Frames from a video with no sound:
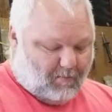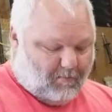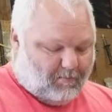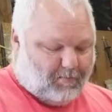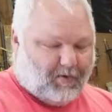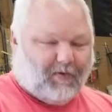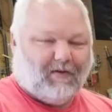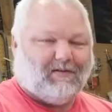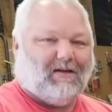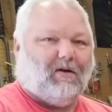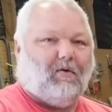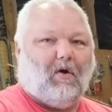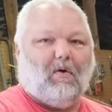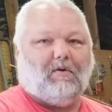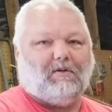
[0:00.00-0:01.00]
but the
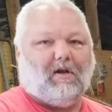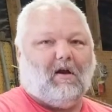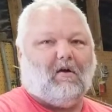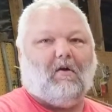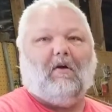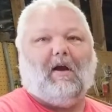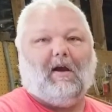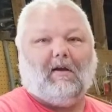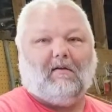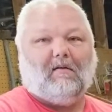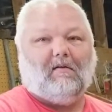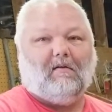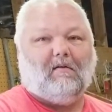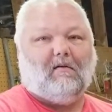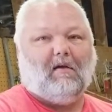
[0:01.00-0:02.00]
zero is not correct,
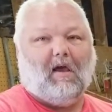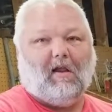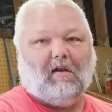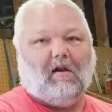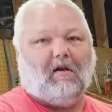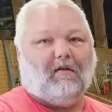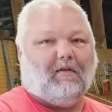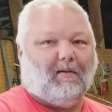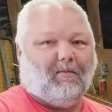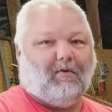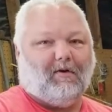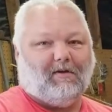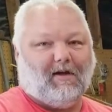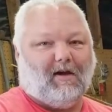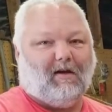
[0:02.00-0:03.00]
and none of them are
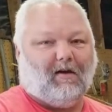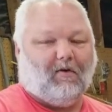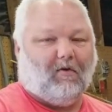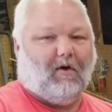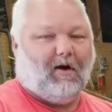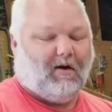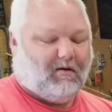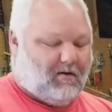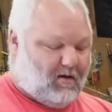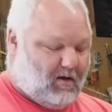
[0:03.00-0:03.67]
exactly correct.